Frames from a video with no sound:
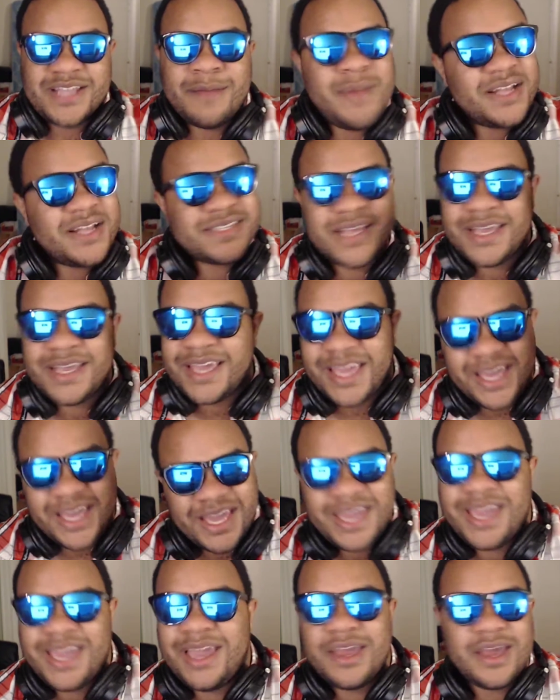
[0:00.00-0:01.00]
I'm not saying
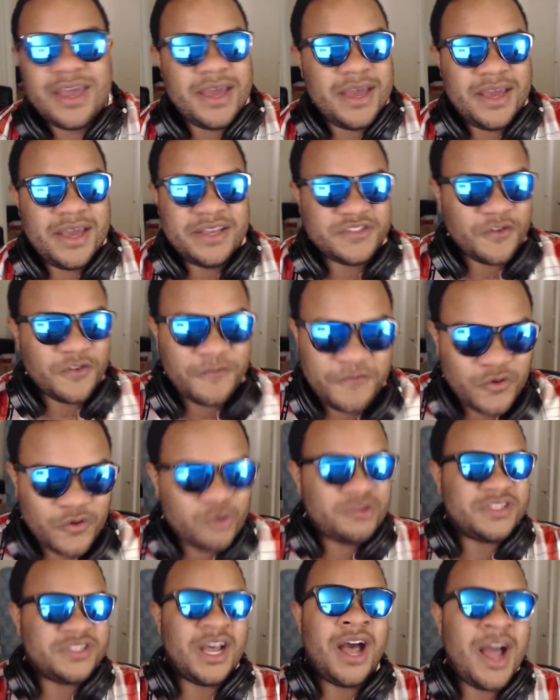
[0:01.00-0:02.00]
he is a
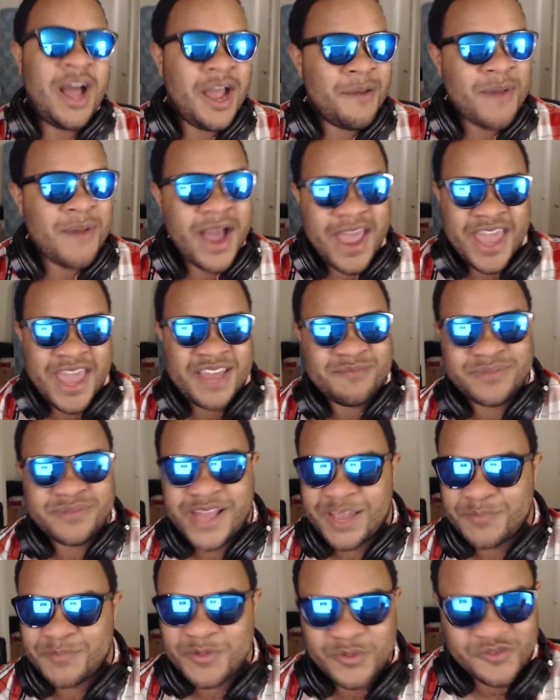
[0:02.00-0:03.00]
full-time I hate
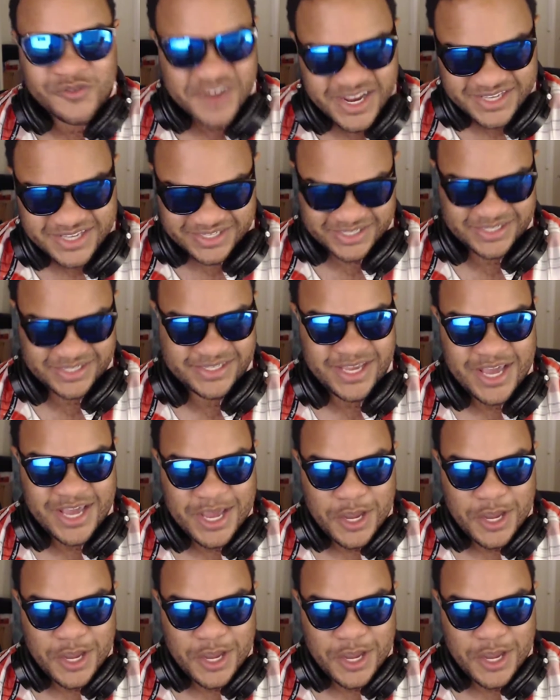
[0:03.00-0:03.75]
black people racist,